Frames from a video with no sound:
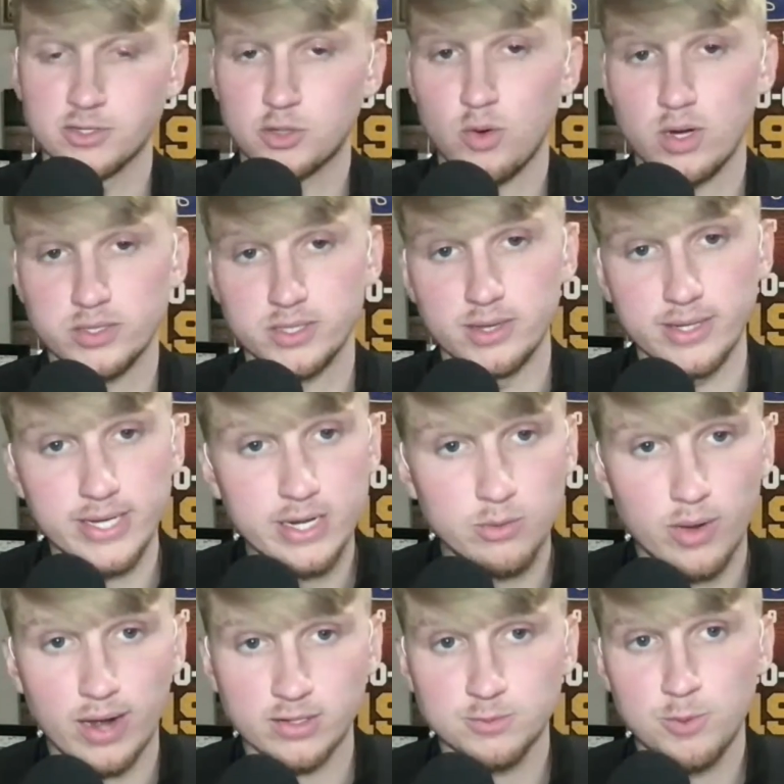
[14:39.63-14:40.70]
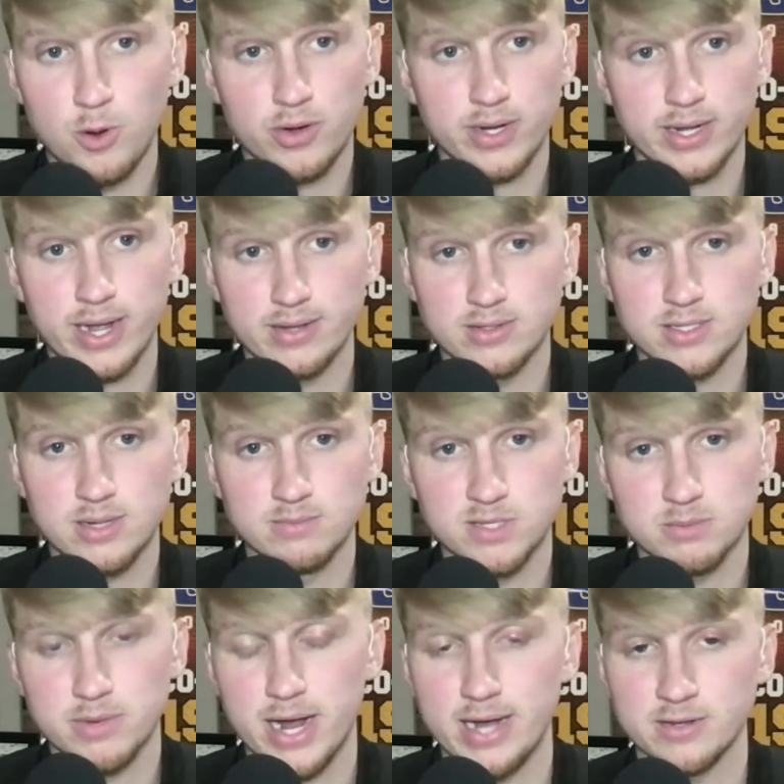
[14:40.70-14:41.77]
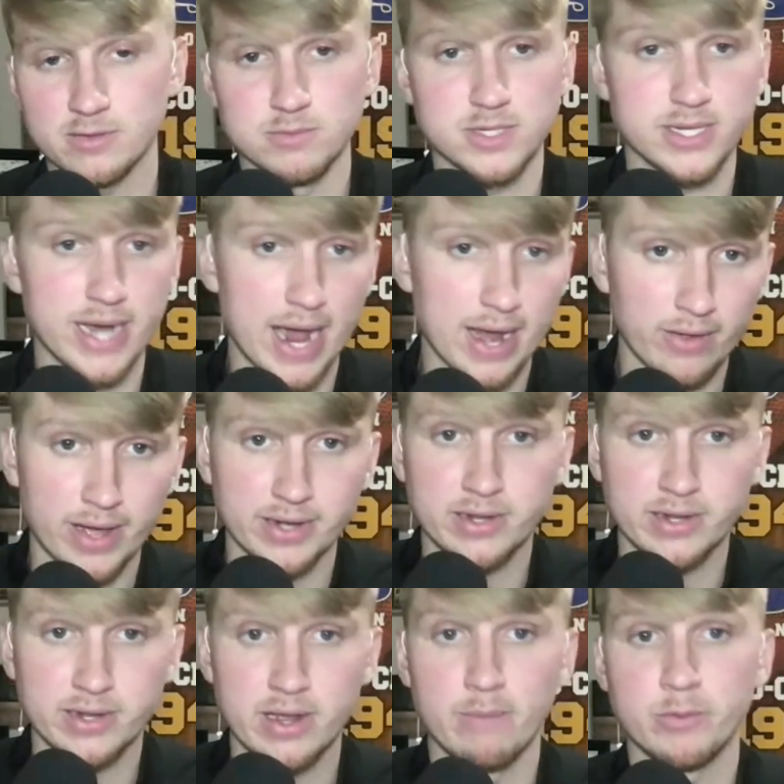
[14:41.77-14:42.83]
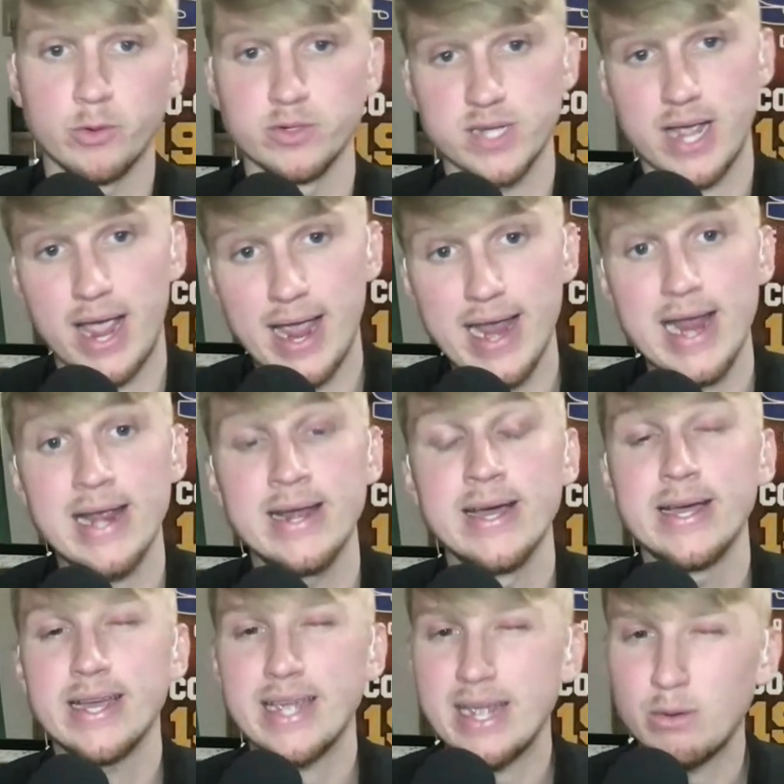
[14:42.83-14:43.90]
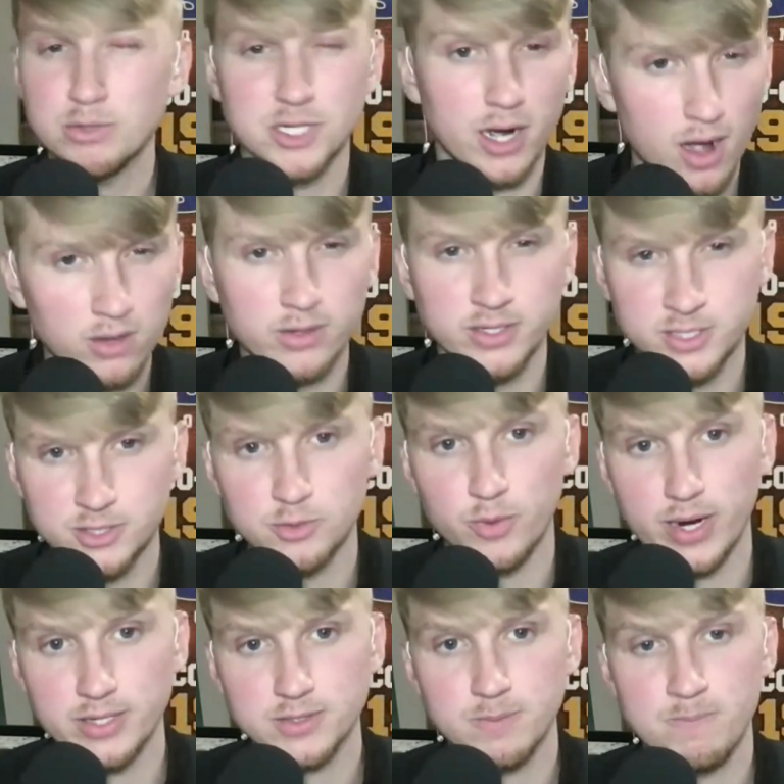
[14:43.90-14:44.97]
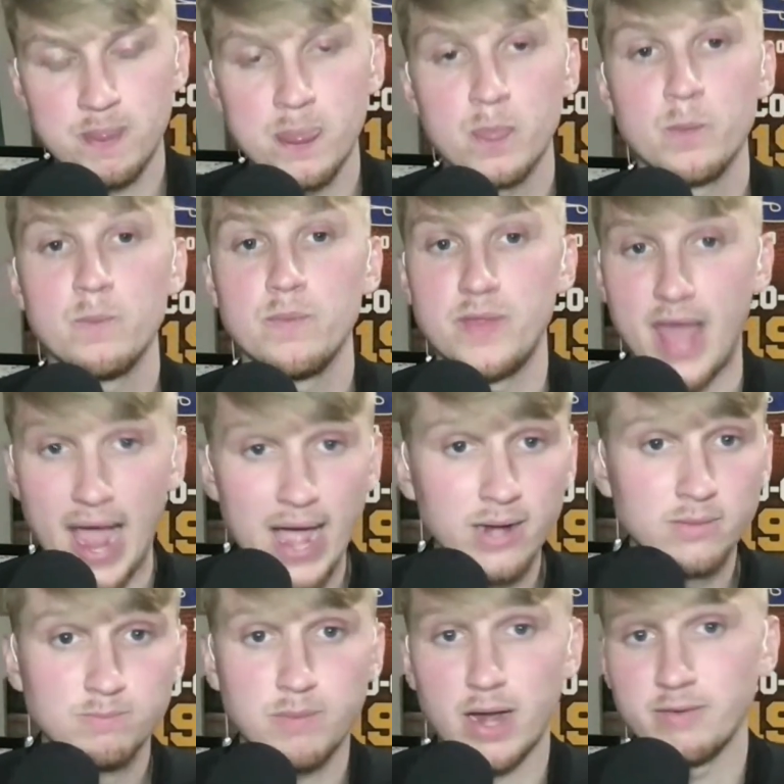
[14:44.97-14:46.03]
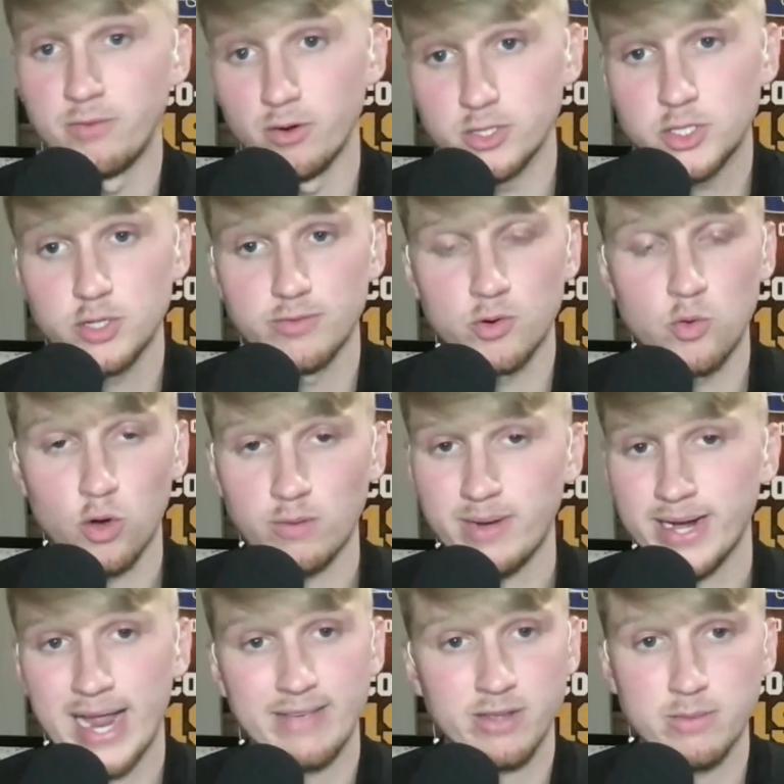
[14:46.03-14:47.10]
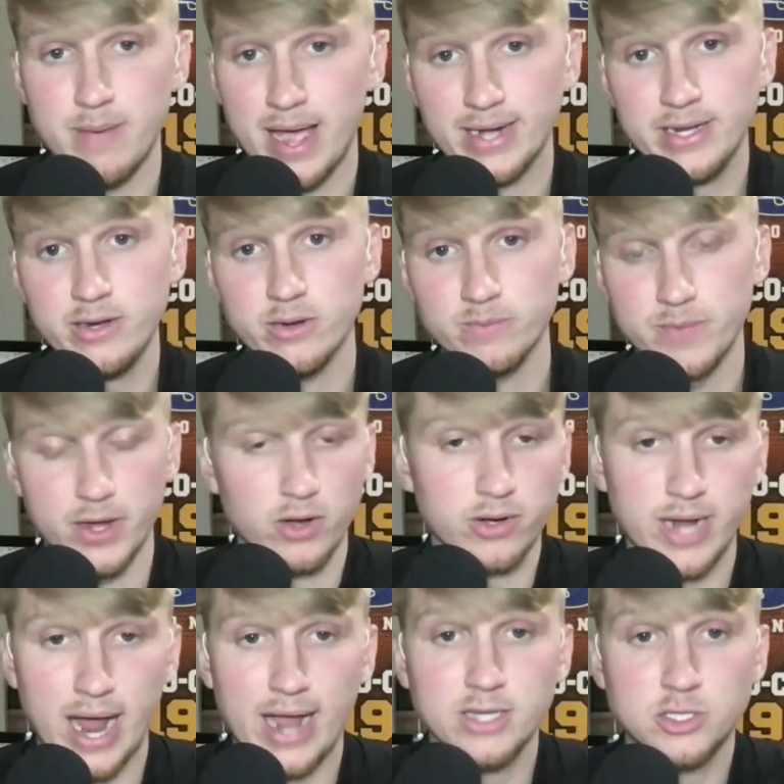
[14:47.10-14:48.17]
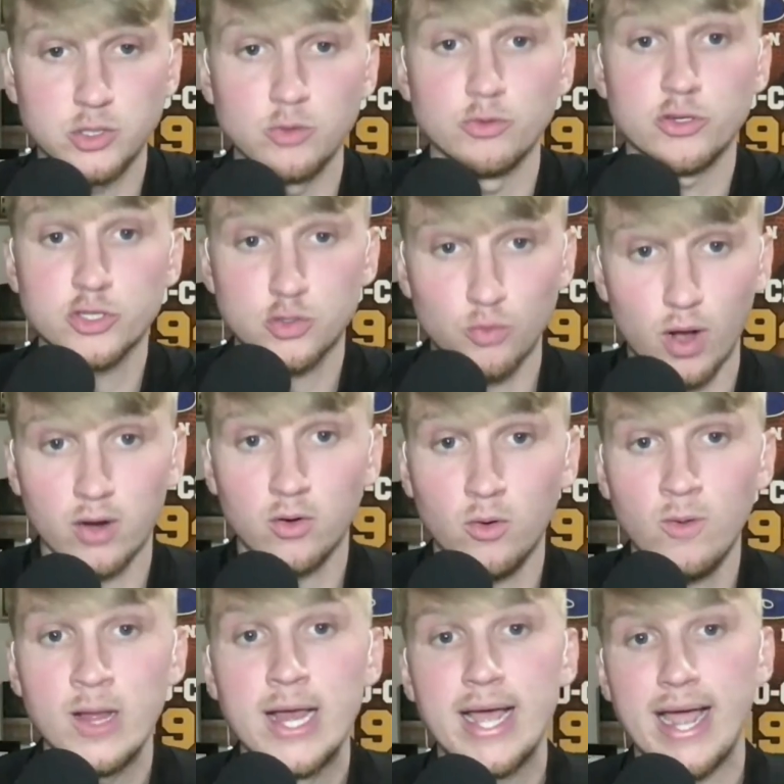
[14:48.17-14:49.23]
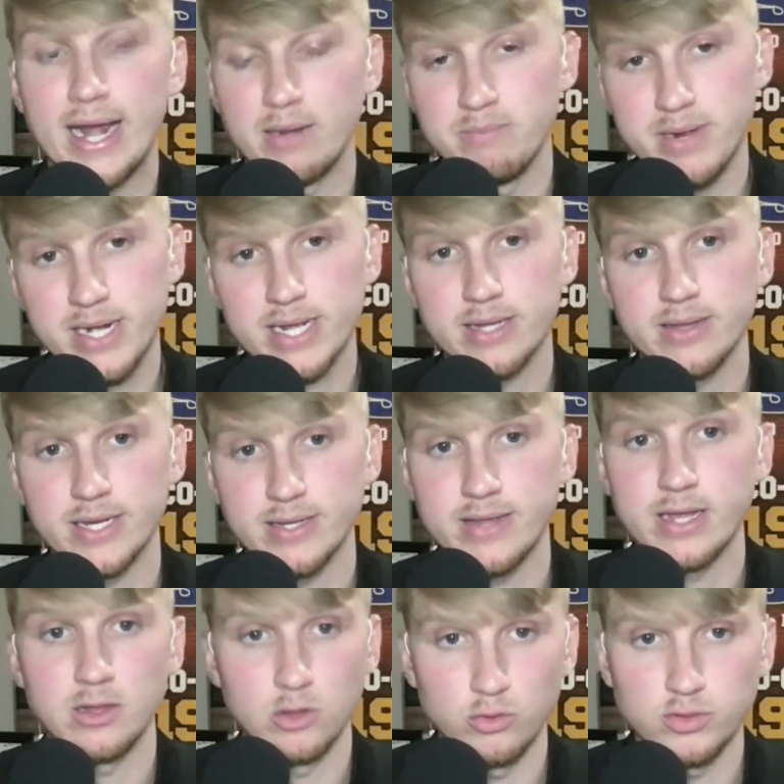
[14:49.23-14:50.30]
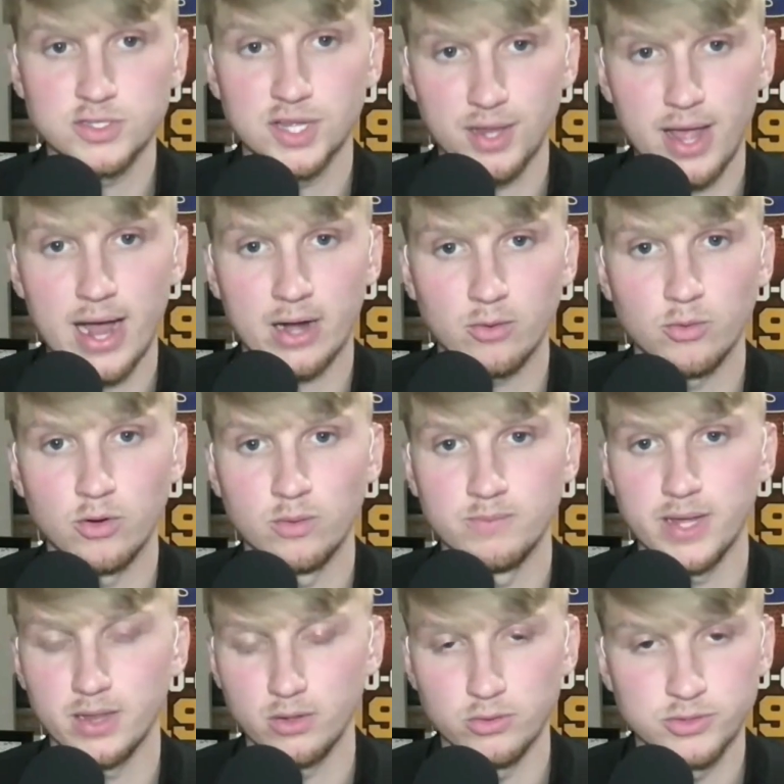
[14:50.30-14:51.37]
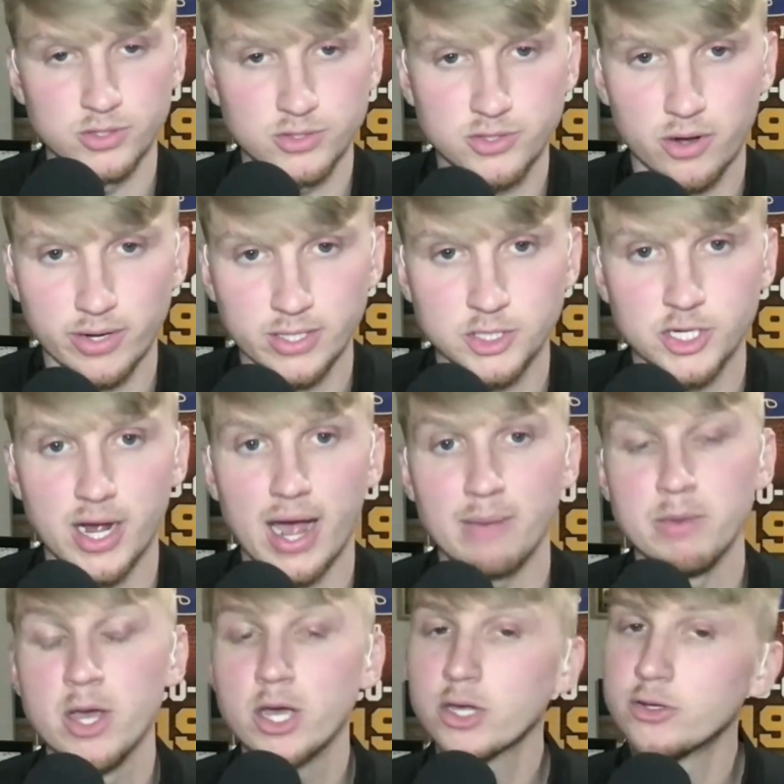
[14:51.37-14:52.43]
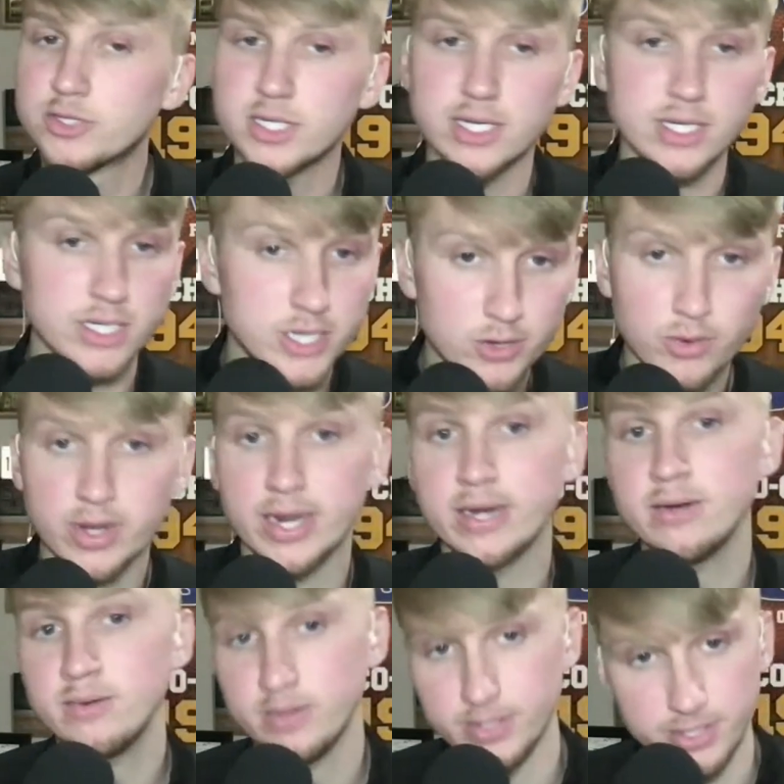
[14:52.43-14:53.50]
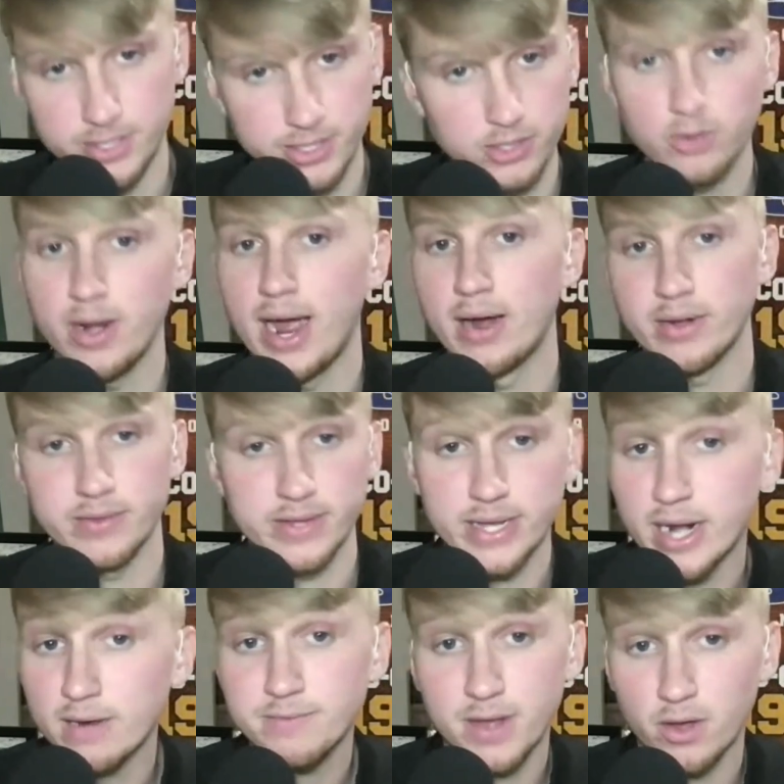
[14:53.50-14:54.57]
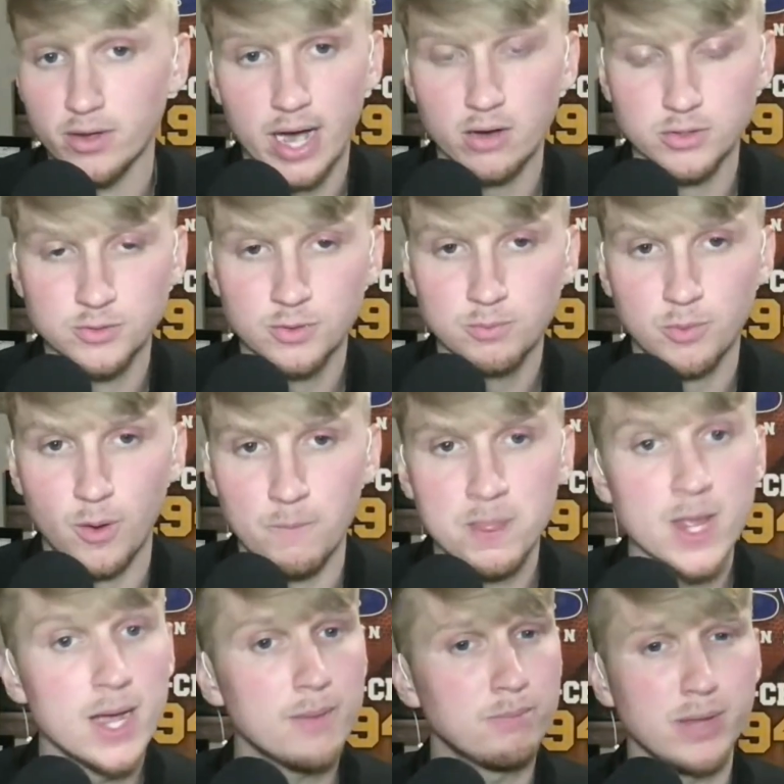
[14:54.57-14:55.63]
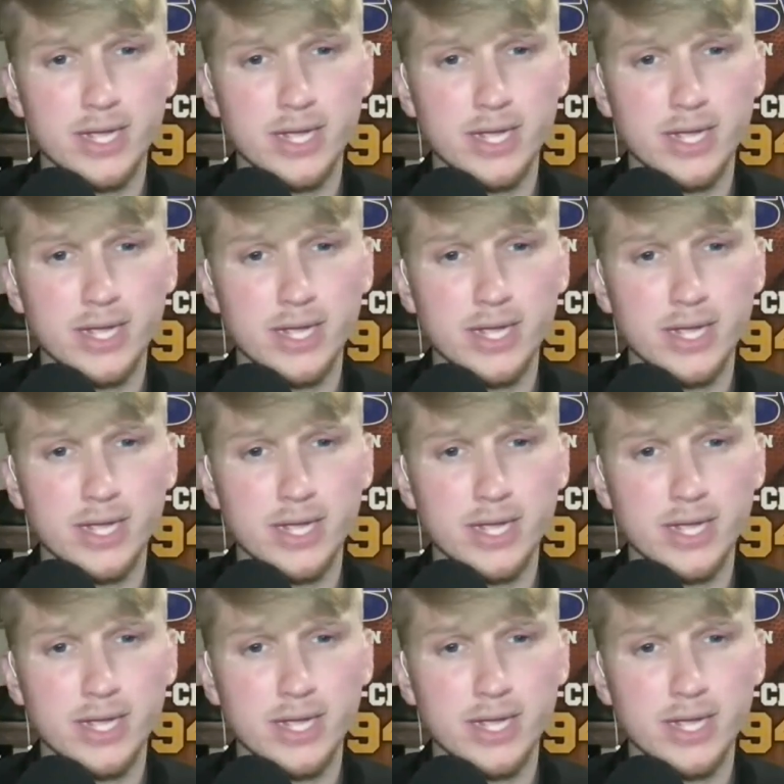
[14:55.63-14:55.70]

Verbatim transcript: Players across the league were outspoken against him. Some guys from Seattle had to come to his aid. It was an ugly situation. That, by virtue of a quarterback having a bad year. There are guys who struggle, and immediately they lose the locker room. They lose their starting job. You see it year in, year out in the N F L and college football.